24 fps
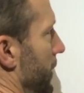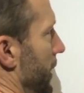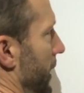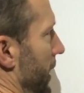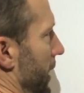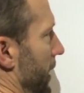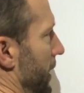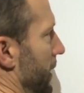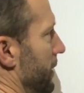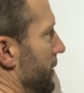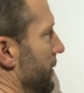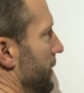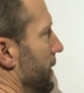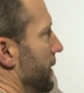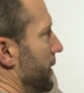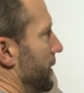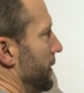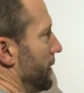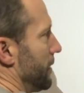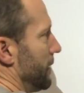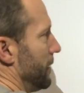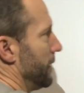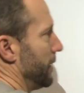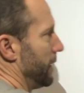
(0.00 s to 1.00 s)
in
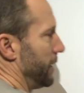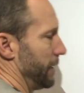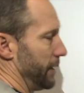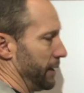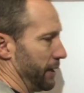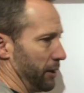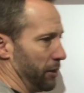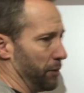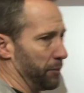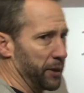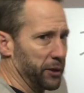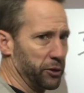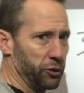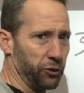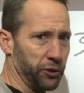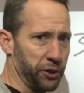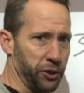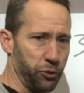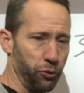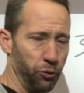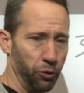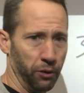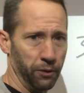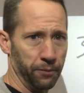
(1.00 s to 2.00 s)
elementary
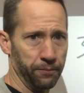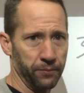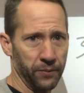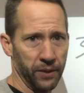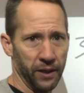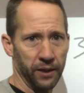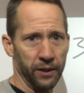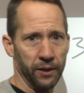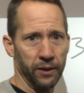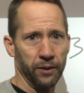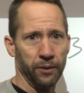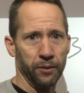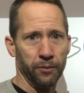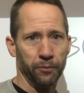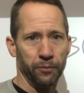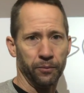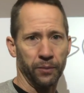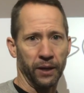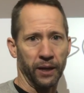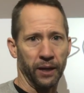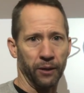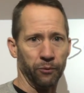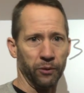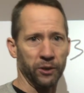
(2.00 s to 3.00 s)
school.
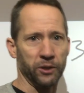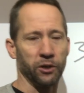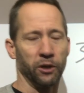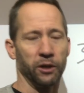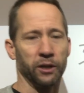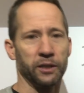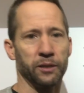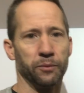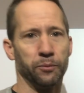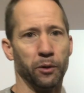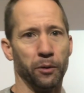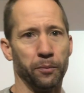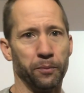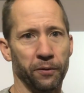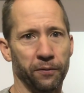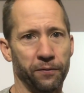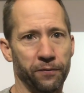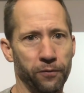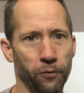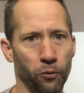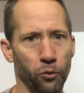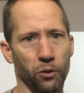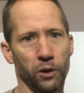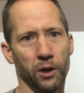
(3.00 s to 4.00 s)
And we talked about
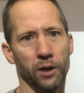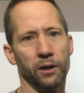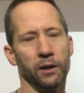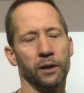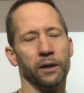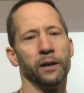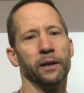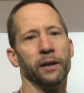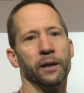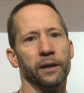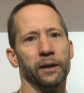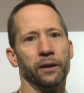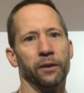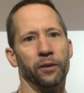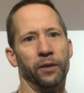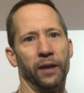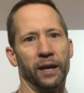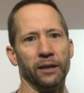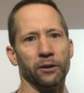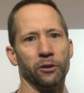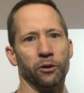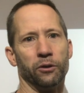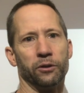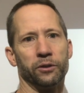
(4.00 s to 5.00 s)
before
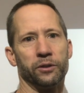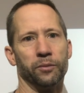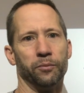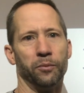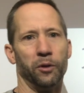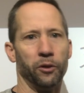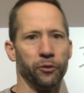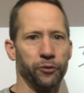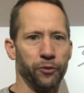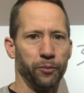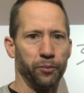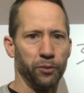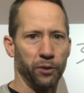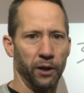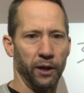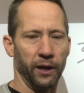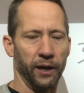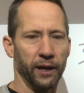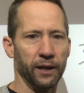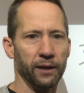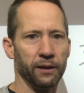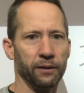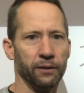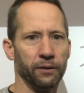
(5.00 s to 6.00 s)
they learned to
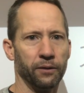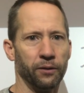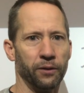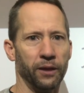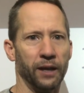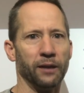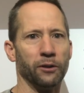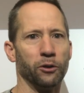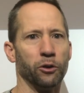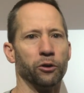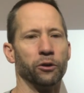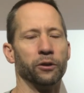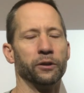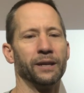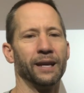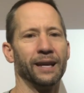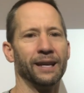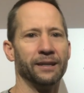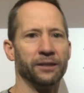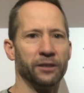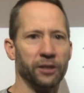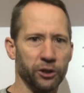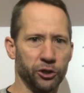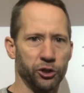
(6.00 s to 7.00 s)
multiply, they learned
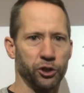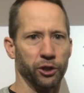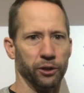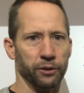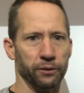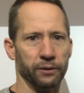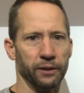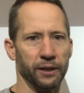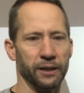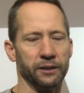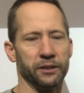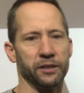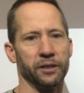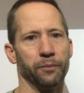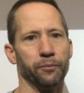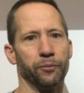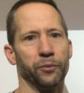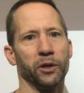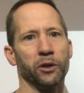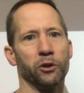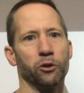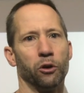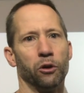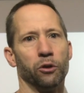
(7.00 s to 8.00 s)
addition and
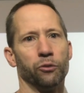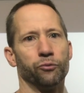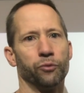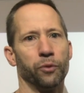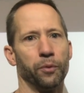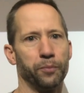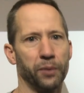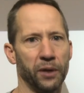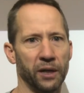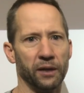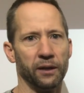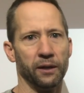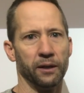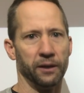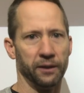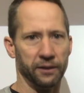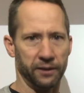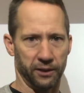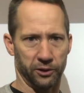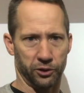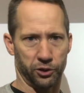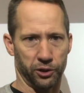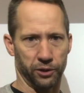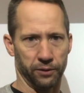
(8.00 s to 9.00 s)
something called repeated
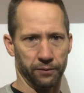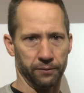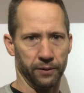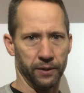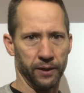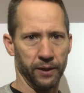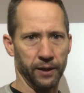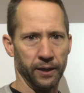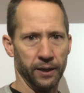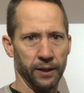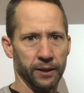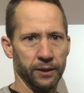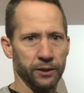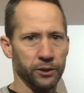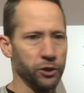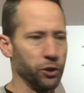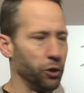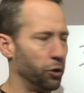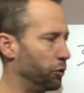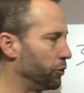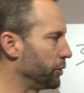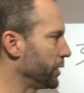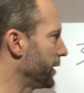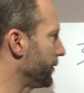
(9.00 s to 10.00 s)
addition.
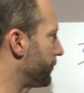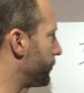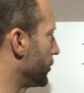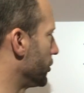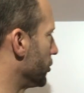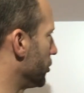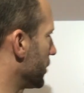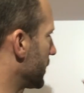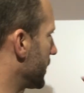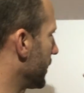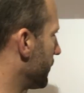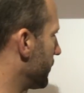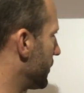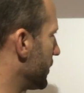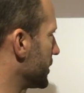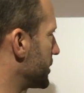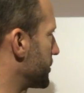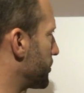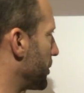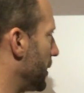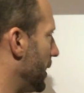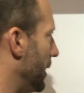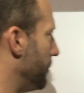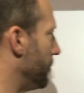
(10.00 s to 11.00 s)
So if we look at this
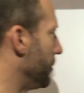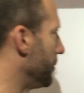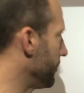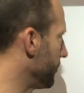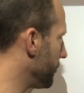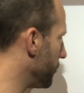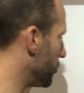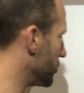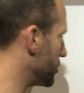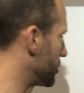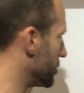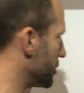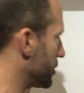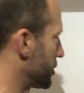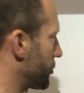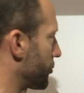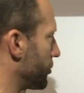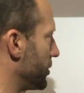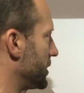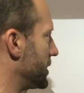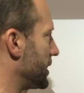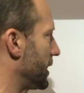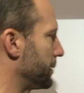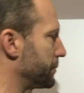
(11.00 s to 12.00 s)
problem, which is
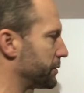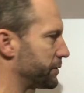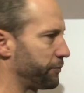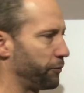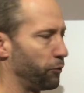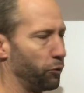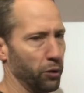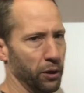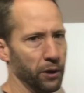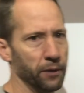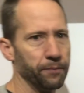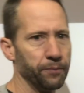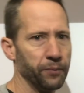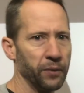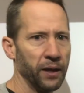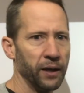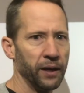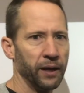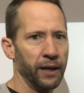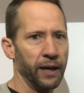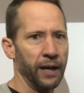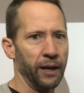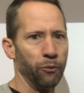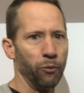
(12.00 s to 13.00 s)
3 times 4,
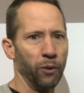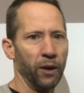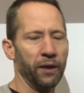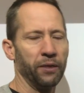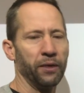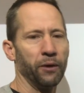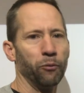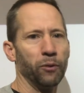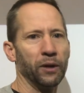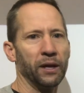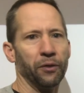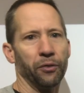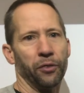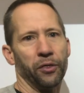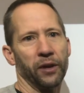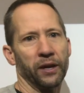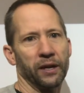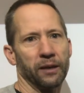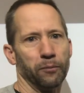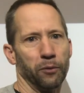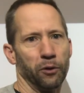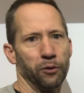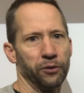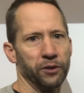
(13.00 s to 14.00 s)
a way that we can think
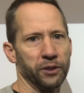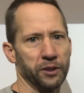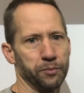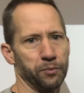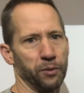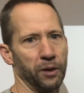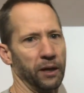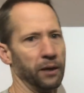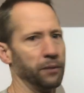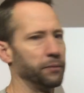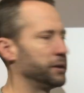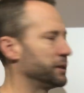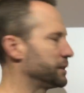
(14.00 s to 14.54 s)
about this problem